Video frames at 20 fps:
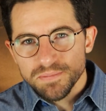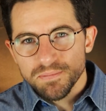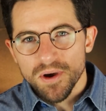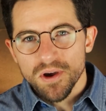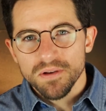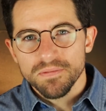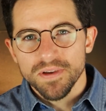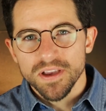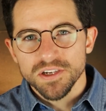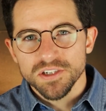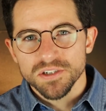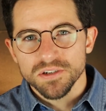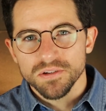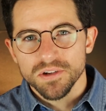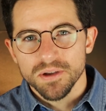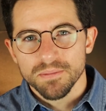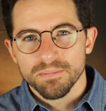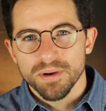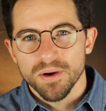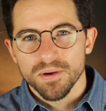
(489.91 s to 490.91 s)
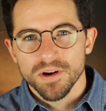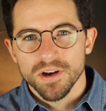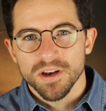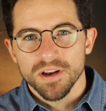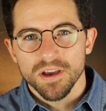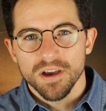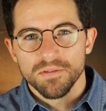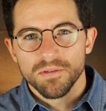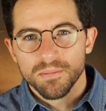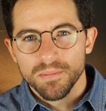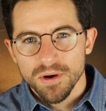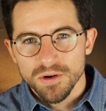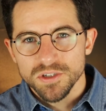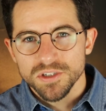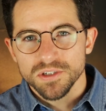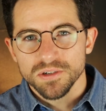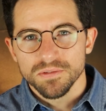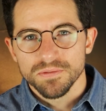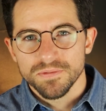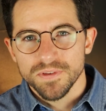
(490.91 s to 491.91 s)
motivational component of
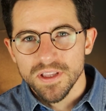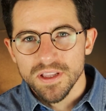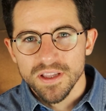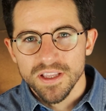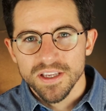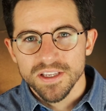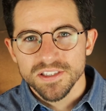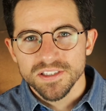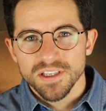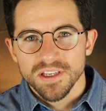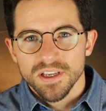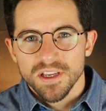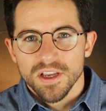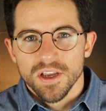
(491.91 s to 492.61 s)
emotional feelings